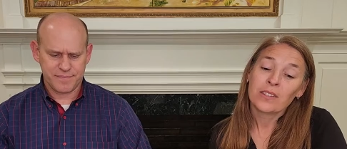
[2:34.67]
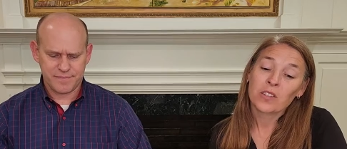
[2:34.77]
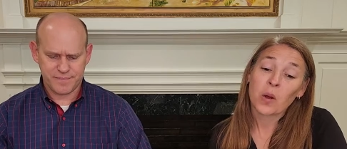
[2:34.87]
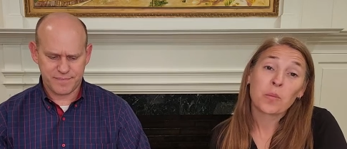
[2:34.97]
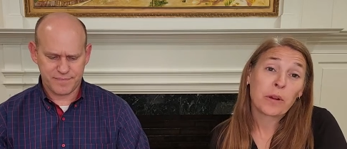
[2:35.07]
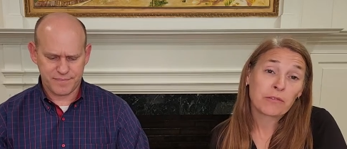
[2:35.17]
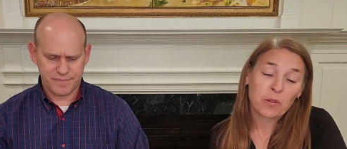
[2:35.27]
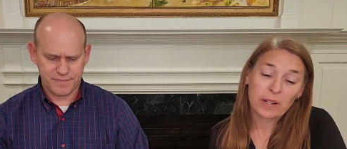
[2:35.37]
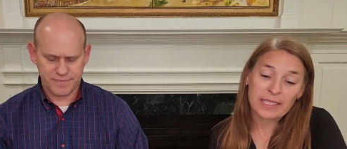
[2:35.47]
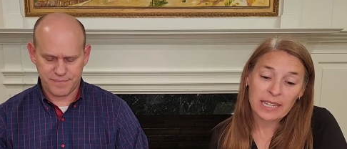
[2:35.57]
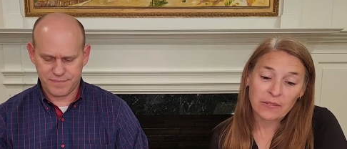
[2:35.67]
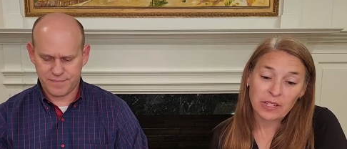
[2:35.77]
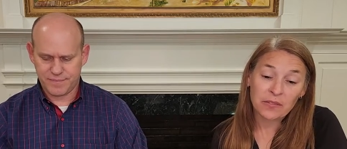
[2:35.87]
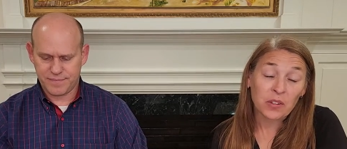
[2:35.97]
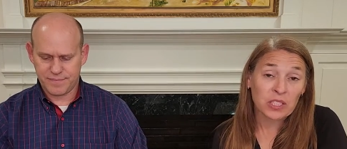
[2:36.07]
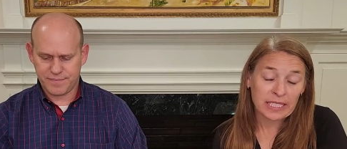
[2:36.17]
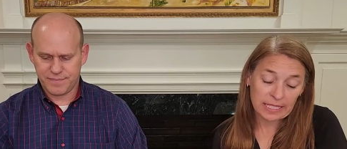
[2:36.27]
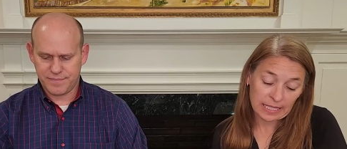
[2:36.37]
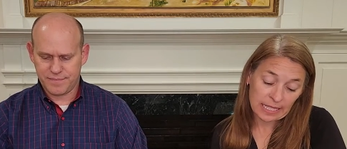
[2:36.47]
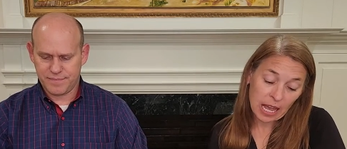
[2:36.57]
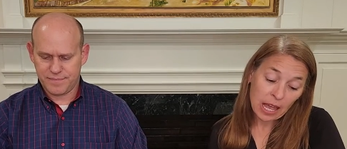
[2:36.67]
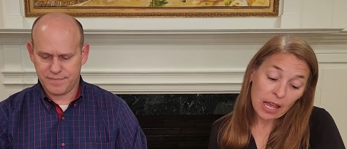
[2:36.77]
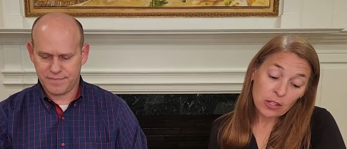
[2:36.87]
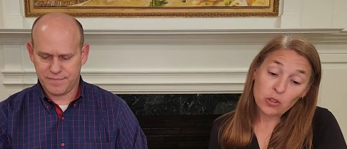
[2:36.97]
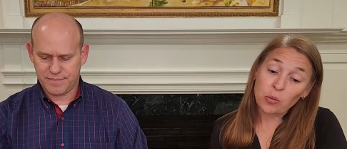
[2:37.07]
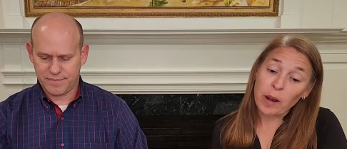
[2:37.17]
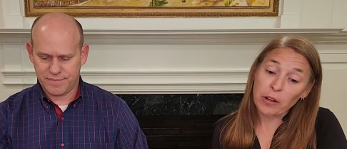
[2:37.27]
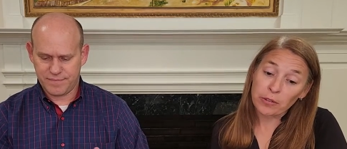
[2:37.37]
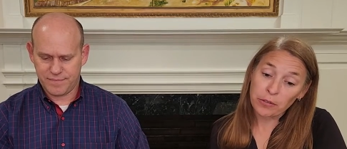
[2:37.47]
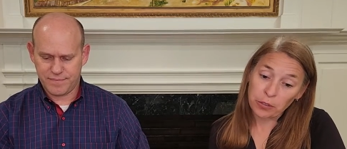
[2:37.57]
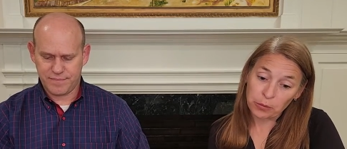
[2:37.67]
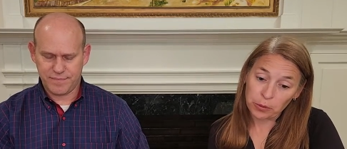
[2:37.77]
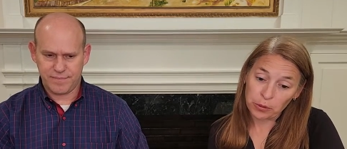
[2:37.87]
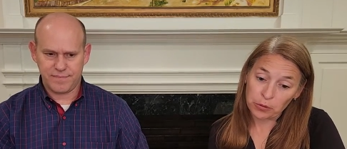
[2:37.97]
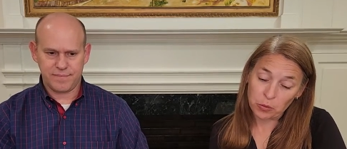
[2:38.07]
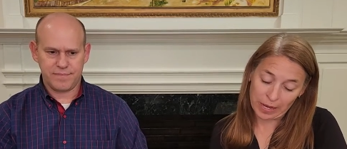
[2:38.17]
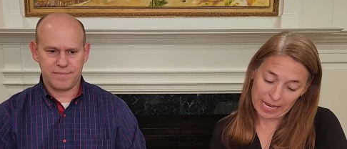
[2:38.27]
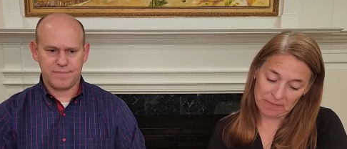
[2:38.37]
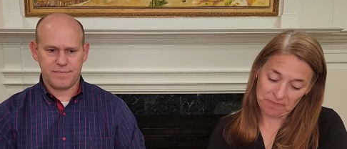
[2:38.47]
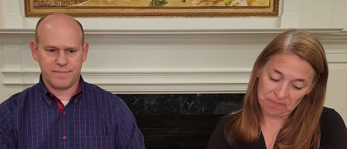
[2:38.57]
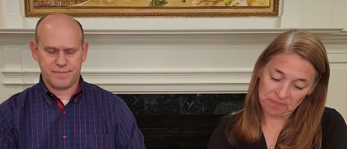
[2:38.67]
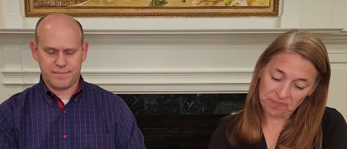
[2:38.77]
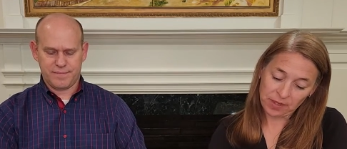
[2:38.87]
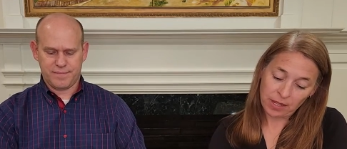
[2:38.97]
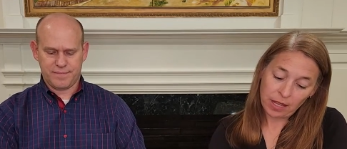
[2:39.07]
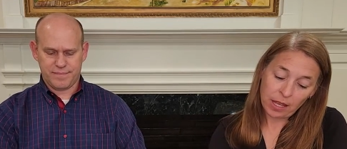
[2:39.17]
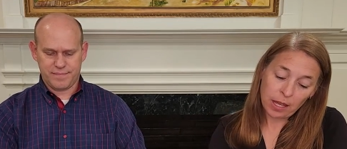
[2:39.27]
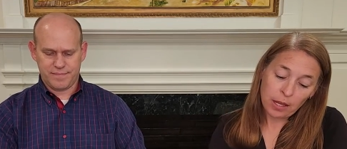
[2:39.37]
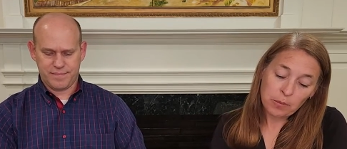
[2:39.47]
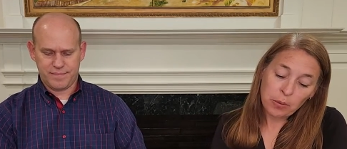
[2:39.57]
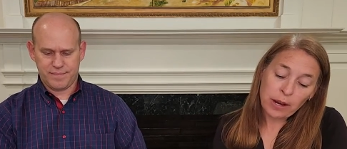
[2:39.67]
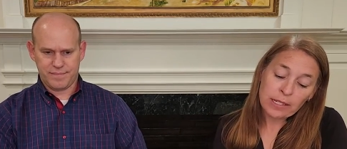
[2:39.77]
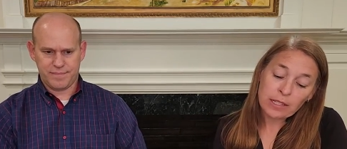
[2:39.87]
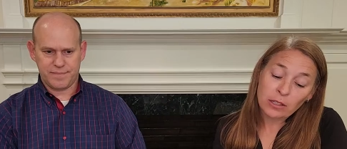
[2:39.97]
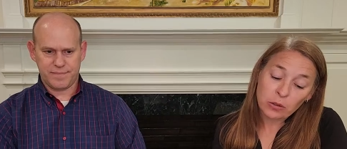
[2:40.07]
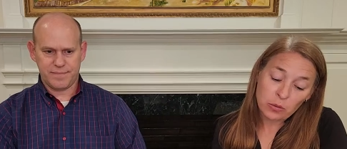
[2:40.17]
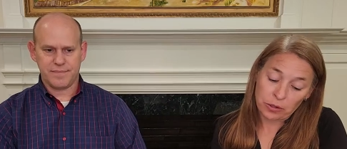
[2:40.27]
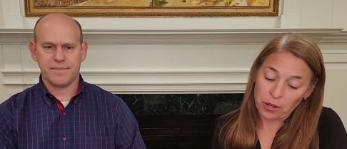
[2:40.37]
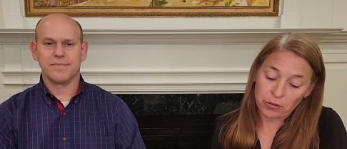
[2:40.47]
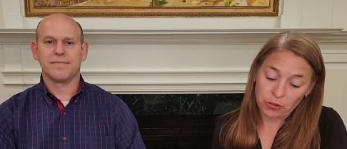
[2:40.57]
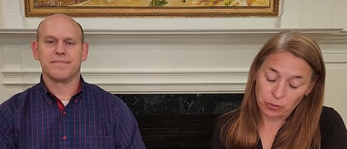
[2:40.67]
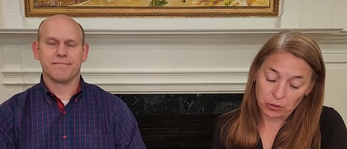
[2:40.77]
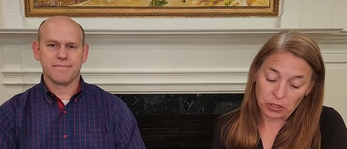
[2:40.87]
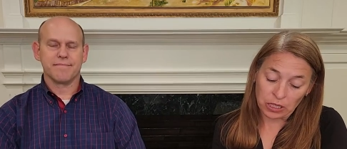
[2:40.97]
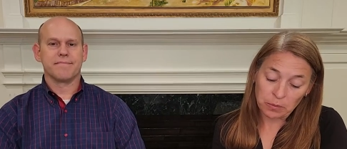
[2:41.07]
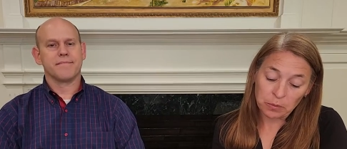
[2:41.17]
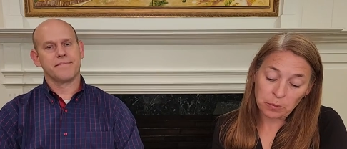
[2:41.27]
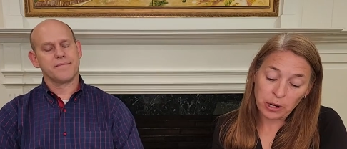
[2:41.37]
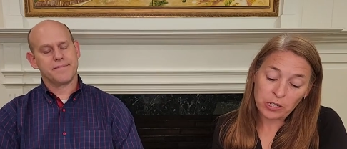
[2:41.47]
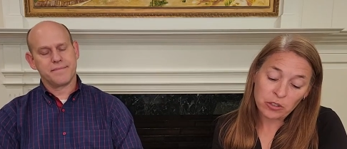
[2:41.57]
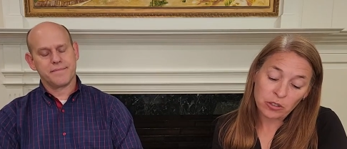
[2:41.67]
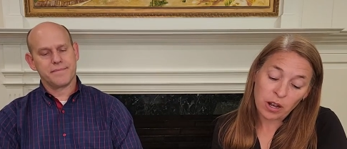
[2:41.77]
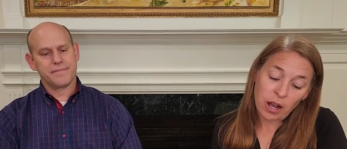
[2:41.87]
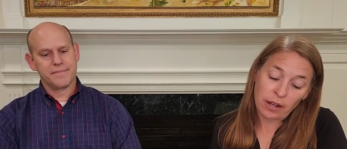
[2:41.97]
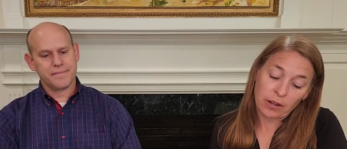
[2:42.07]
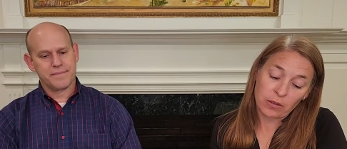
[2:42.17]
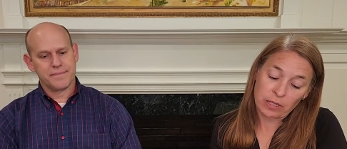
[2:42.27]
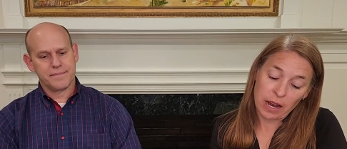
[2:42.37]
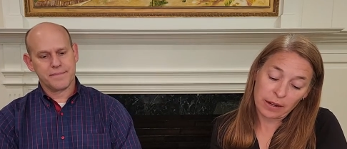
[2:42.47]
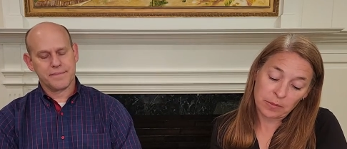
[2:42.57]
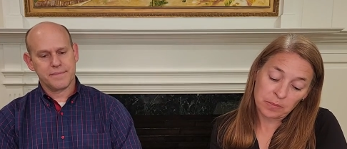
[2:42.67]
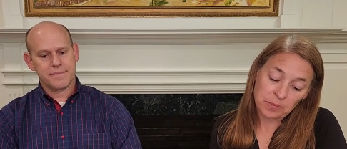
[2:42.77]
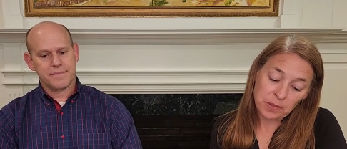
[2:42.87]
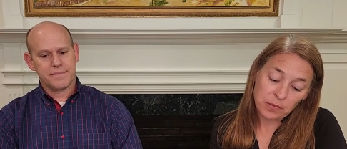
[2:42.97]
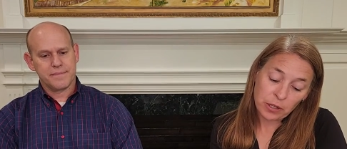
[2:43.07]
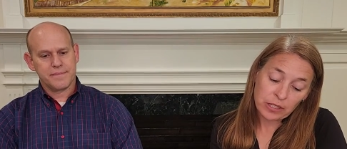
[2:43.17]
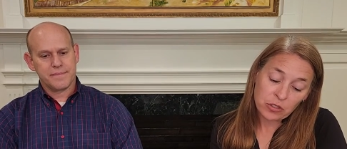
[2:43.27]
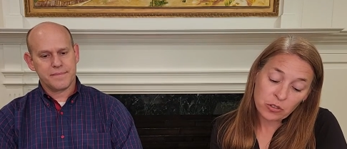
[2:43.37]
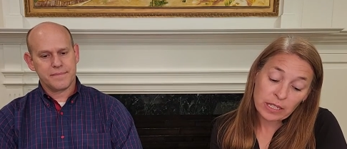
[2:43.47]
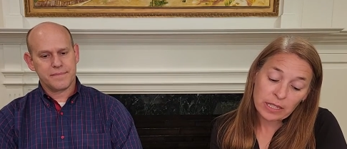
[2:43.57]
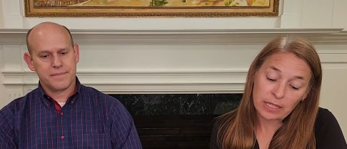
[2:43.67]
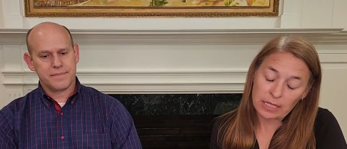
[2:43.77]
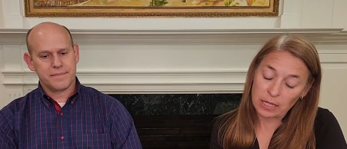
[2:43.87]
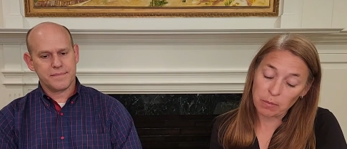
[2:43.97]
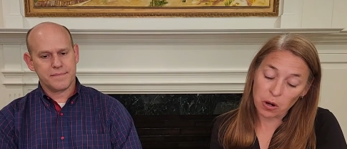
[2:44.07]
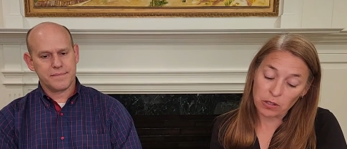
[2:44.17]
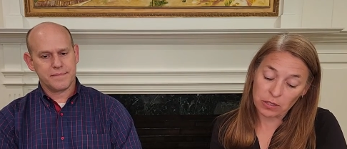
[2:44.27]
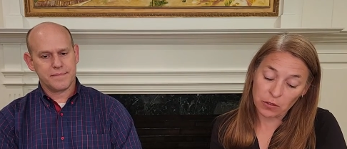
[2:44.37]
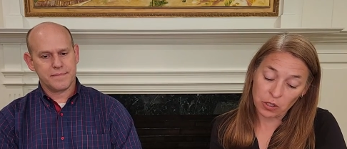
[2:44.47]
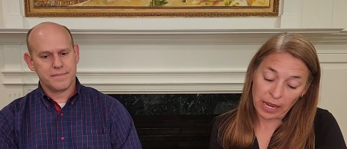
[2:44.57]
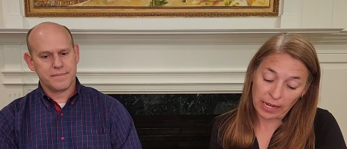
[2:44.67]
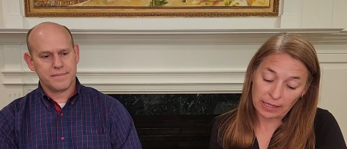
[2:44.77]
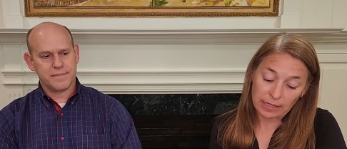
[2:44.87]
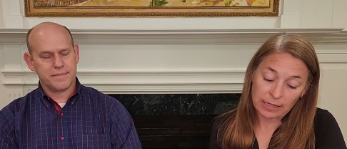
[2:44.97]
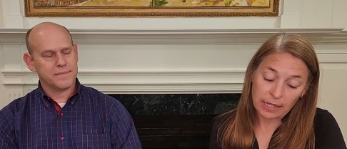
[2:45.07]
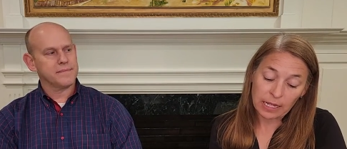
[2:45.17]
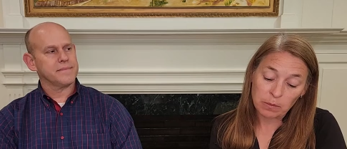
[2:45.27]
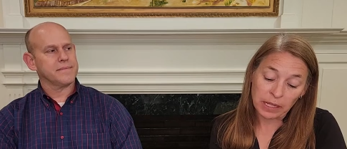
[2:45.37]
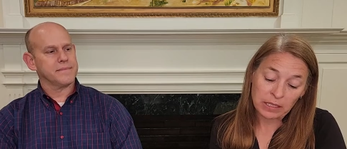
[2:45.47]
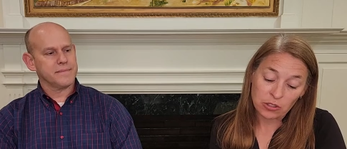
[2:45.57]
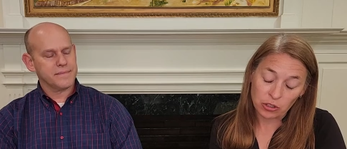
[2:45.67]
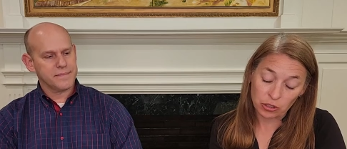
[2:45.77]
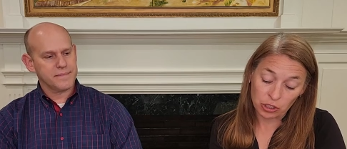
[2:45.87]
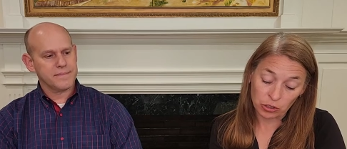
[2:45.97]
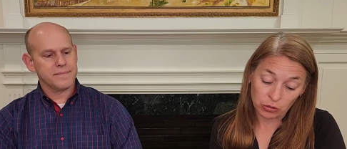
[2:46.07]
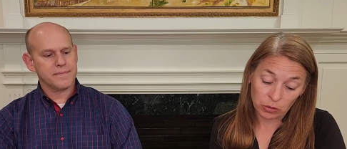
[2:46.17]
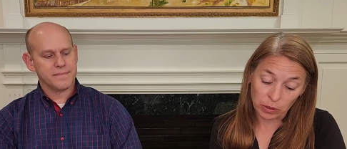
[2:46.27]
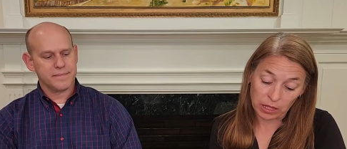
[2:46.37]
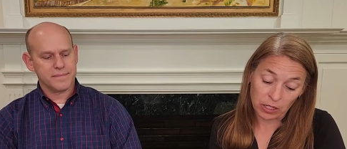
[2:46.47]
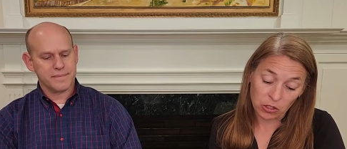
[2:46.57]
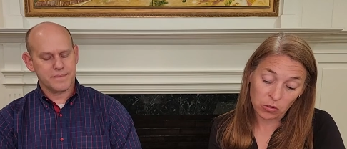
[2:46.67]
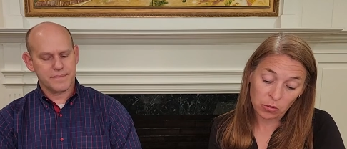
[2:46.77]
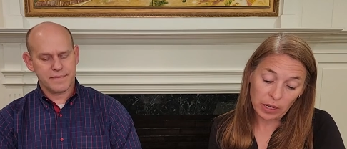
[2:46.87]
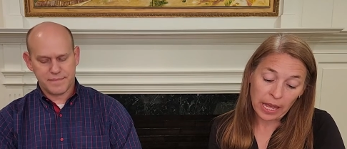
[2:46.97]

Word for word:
Speaker 1: Psalm 147, verses 12 through 20. Praise the Lord, O Jerusalem. Praise your God, O Zion. For he strengthens the bars of your gates. He blesses your children within you.